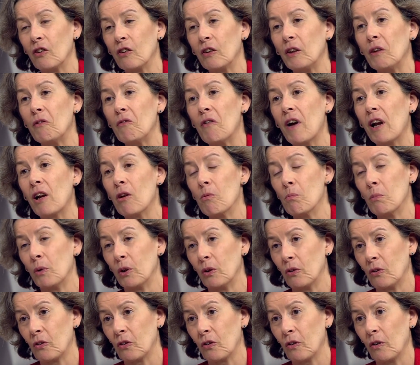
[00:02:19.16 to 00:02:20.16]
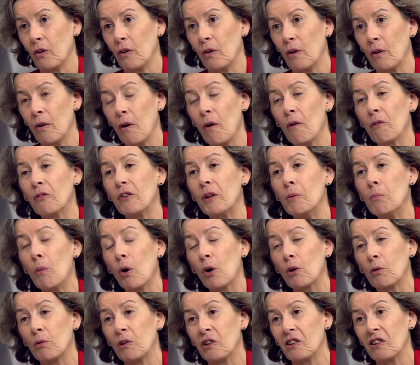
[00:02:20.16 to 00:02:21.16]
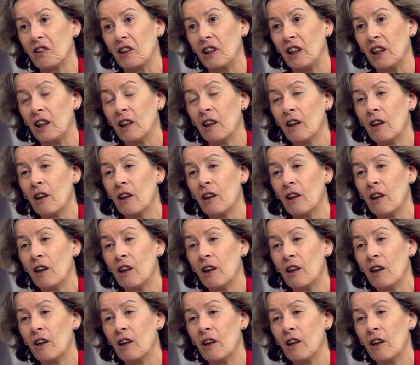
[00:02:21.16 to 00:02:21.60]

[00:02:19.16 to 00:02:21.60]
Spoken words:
the development of democracy